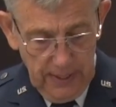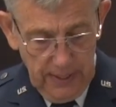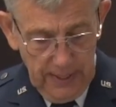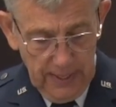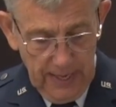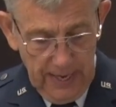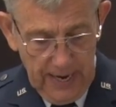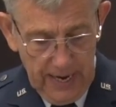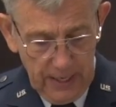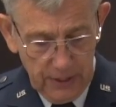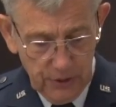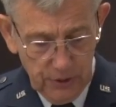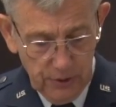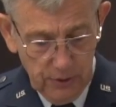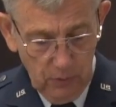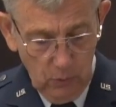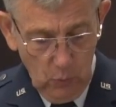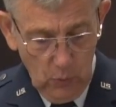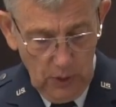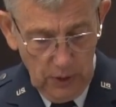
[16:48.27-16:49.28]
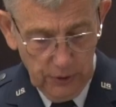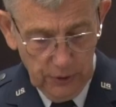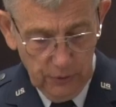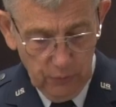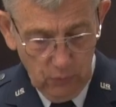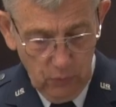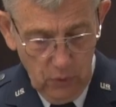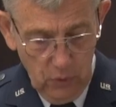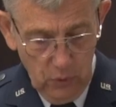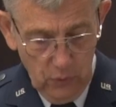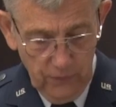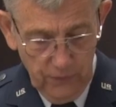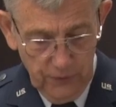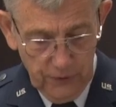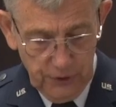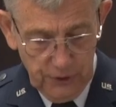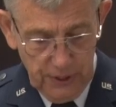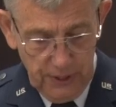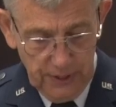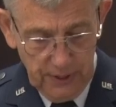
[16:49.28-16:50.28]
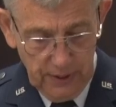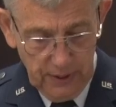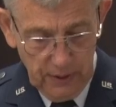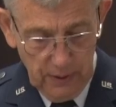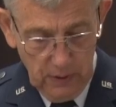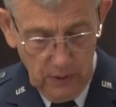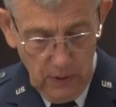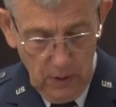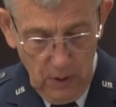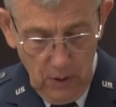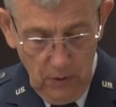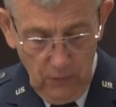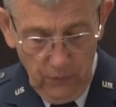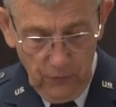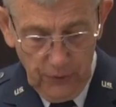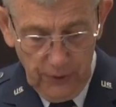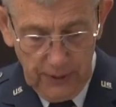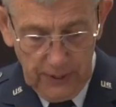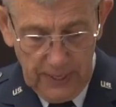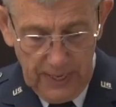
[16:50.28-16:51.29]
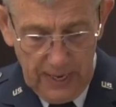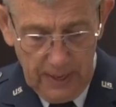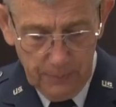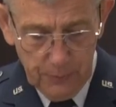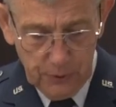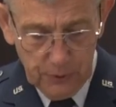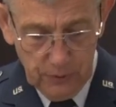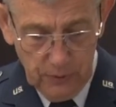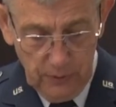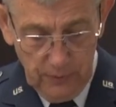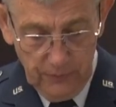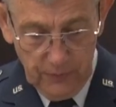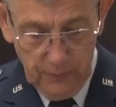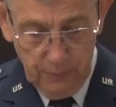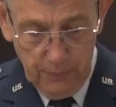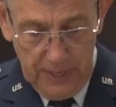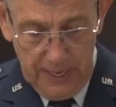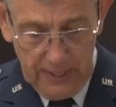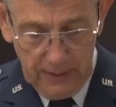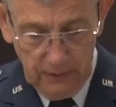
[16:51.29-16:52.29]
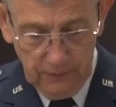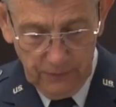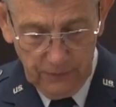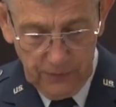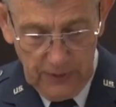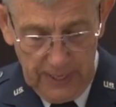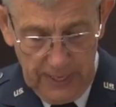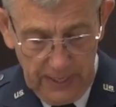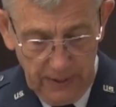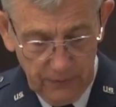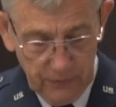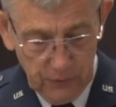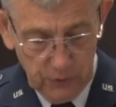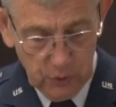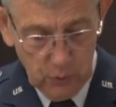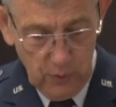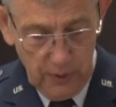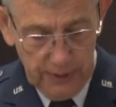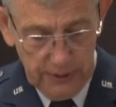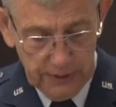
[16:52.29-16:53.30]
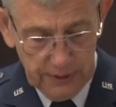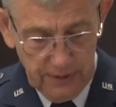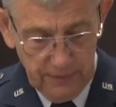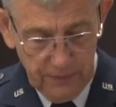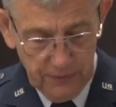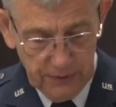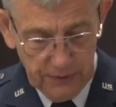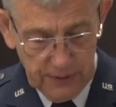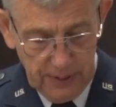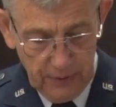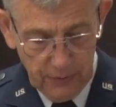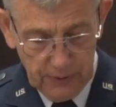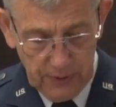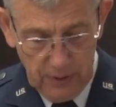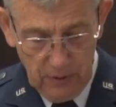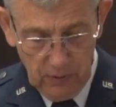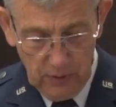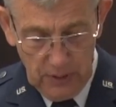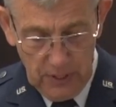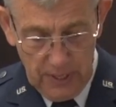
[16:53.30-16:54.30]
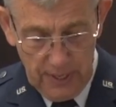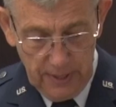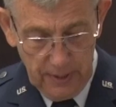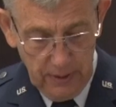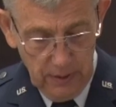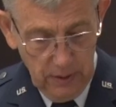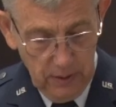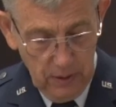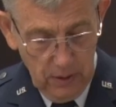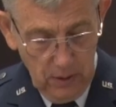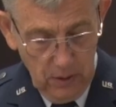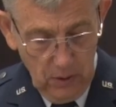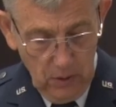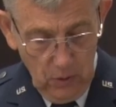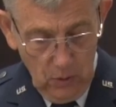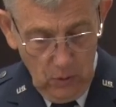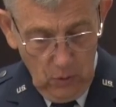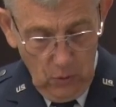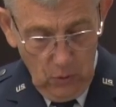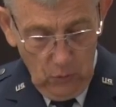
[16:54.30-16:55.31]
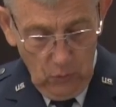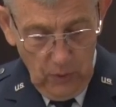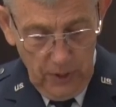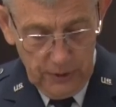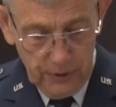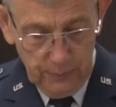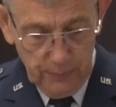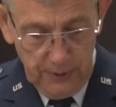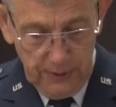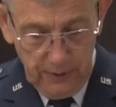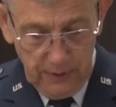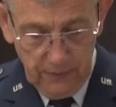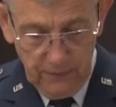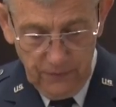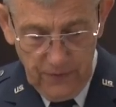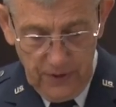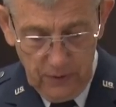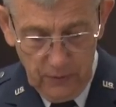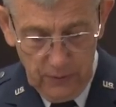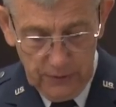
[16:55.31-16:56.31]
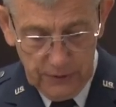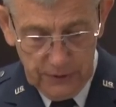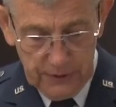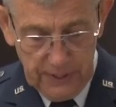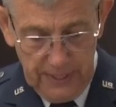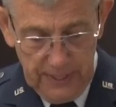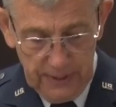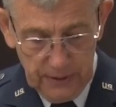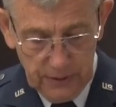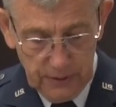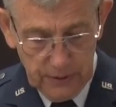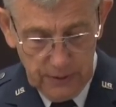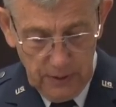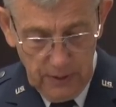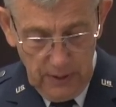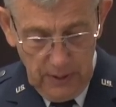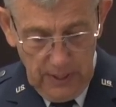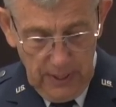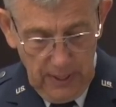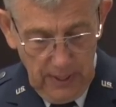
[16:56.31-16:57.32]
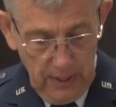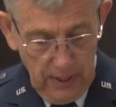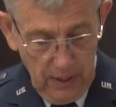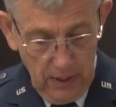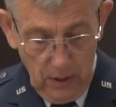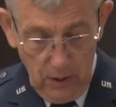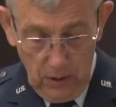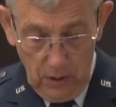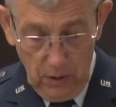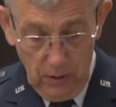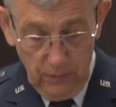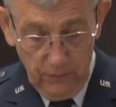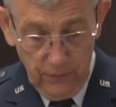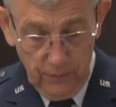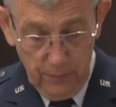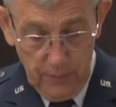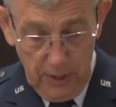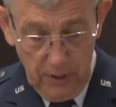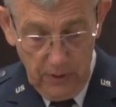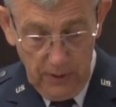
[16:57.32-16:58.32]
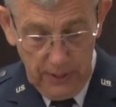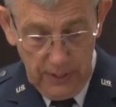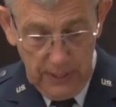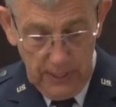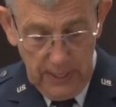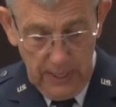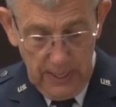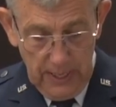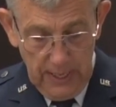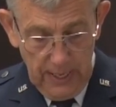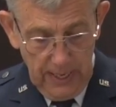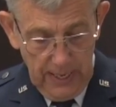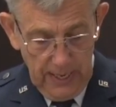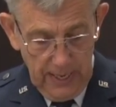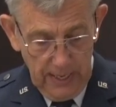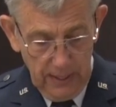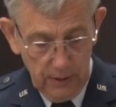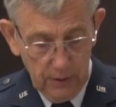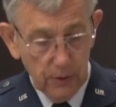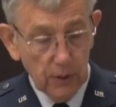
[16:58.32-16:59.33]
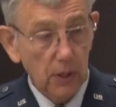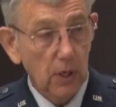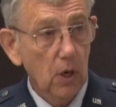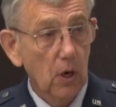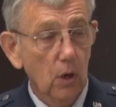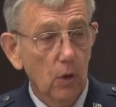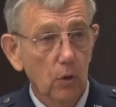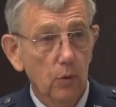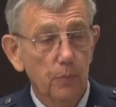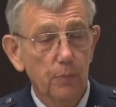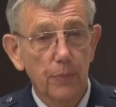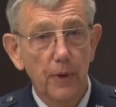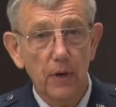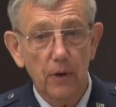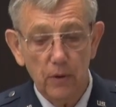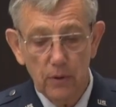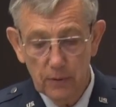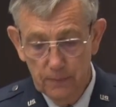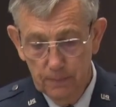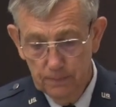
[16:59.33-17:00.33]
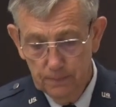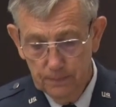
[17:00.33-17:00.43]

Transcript: in action at Weldon Road, Virginia, for the capture of the battle flag of the 27th South Carolina Regiment, Confederate States of America, and the color bearer.